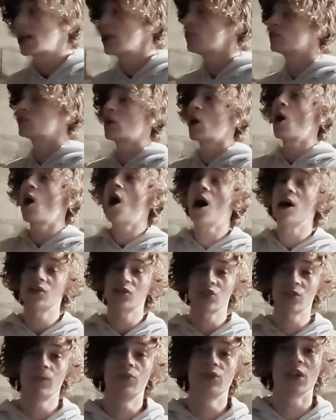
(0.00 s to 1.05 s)
it was
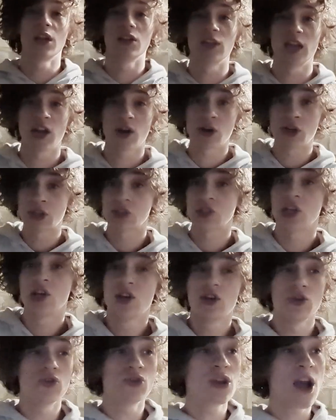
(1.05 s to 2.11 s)
awesome, it was hilarious.
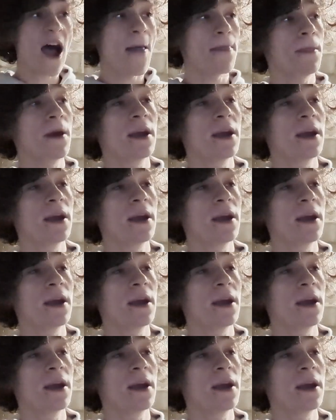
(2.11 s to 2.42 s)
You got